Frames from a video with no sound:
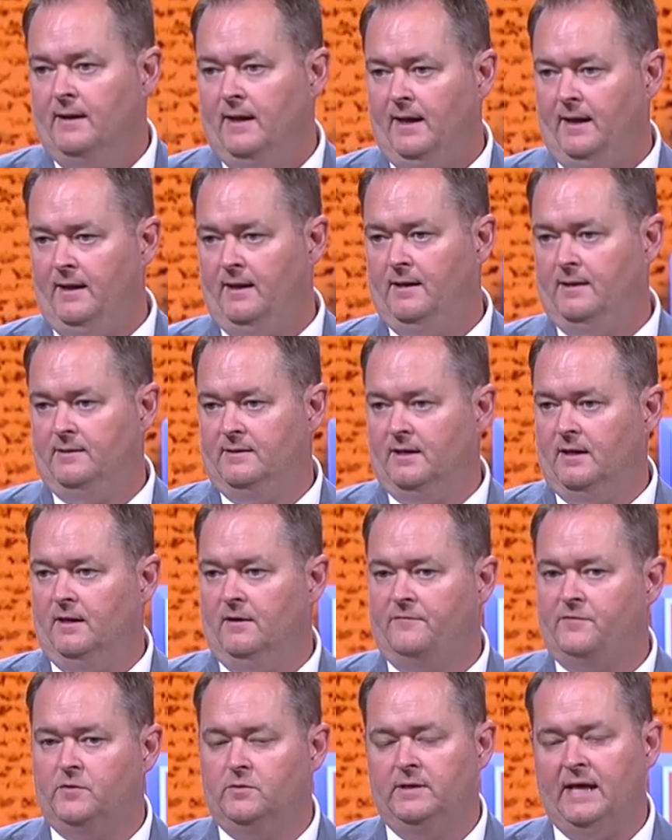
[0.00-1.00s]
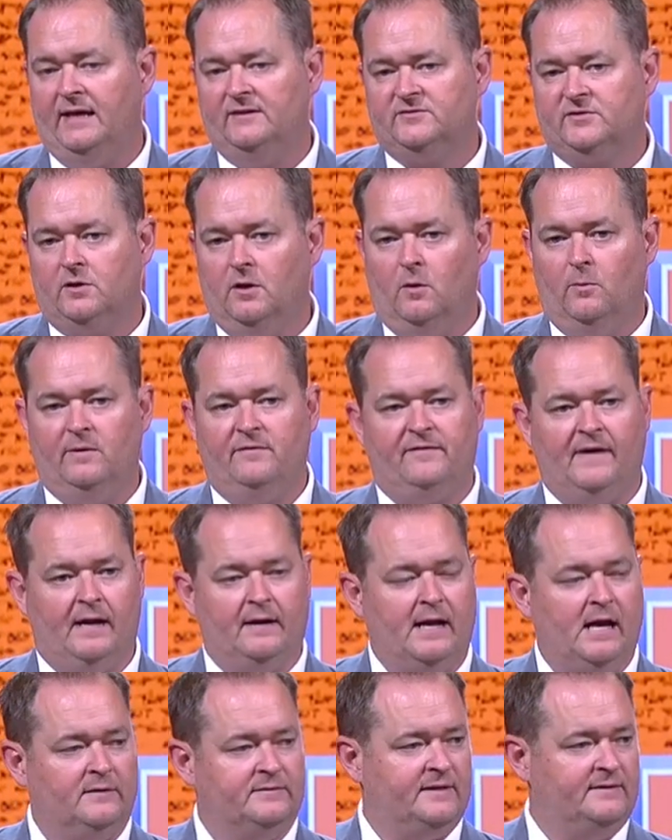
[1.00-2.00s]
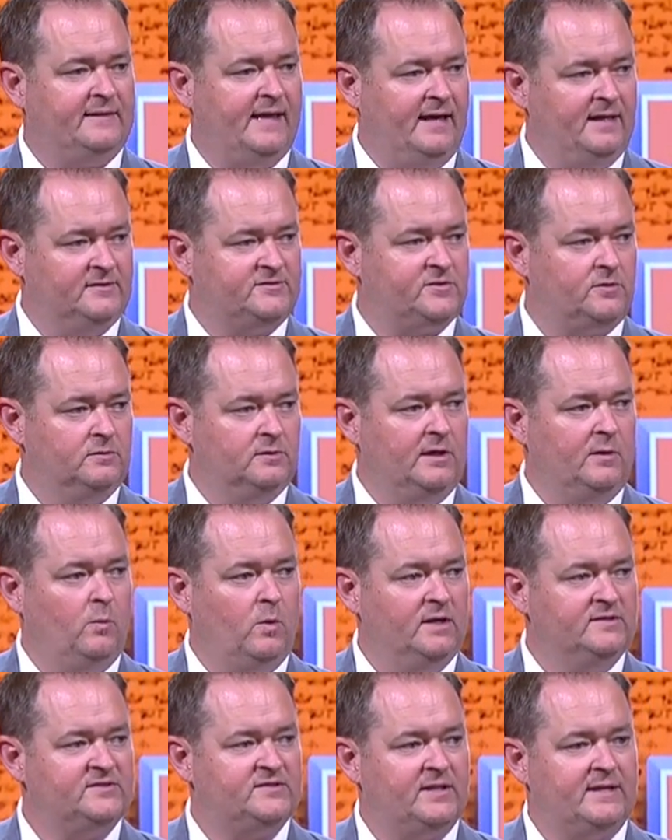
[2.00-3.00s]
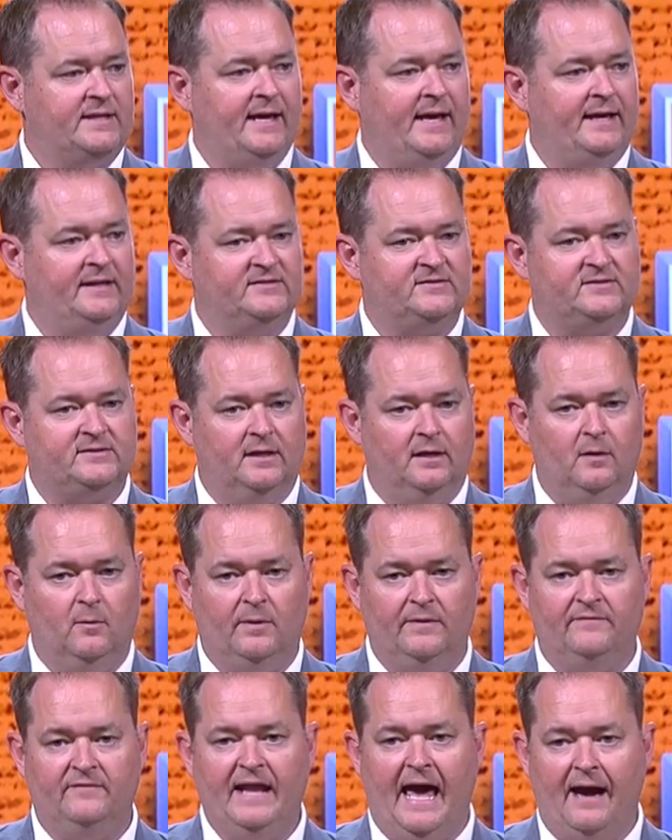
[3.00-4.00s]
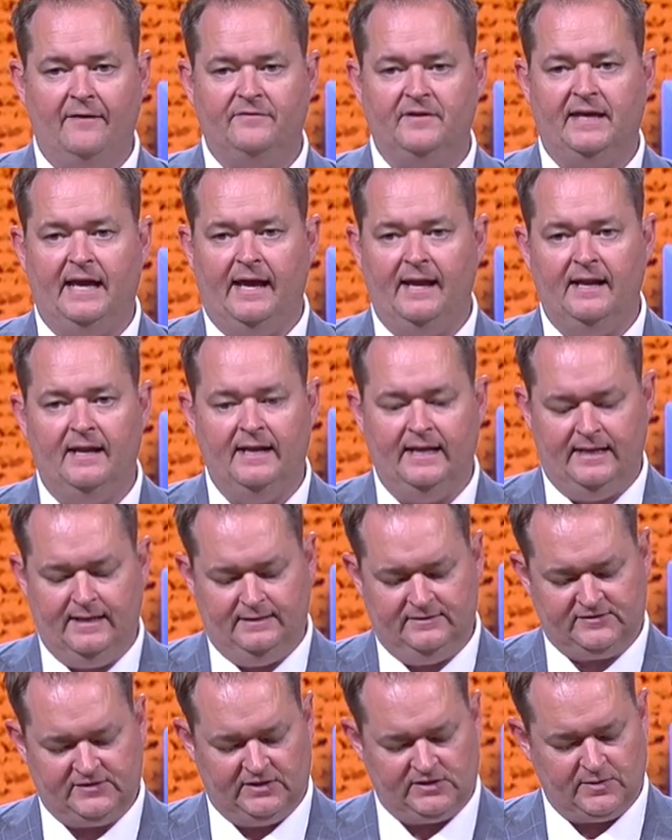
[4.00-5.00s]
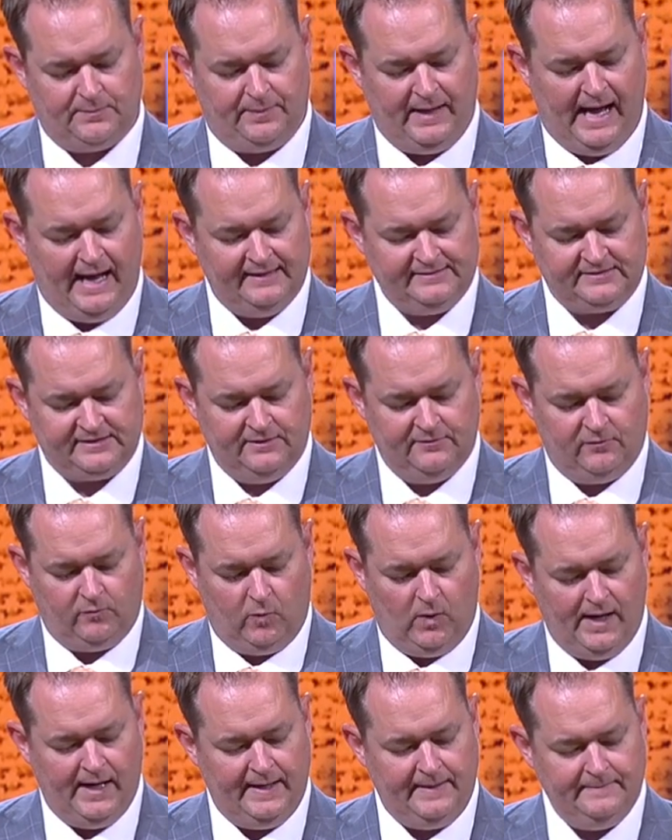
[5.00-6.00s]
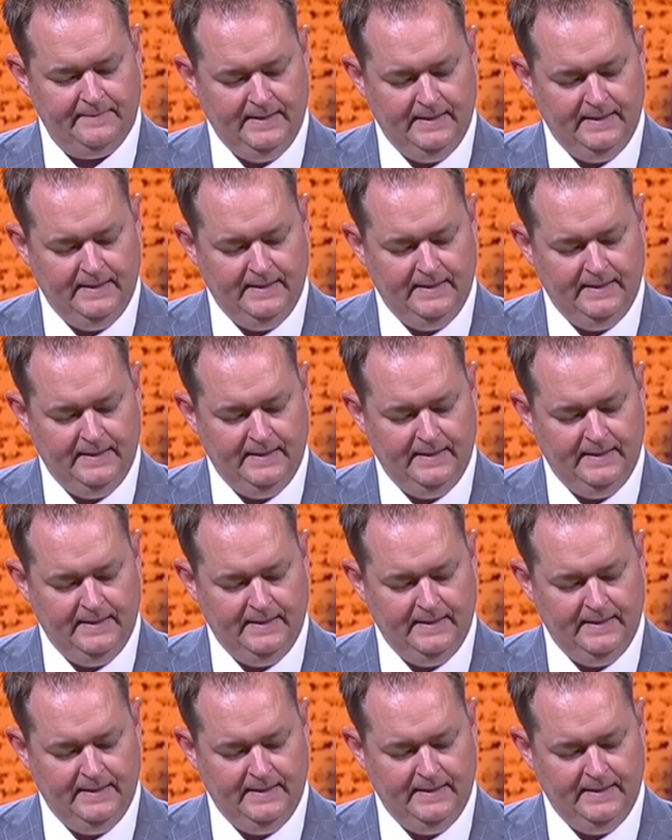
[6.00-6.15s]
And a few days ago, we found out that certainly was the case. We've navigated it in such a positive way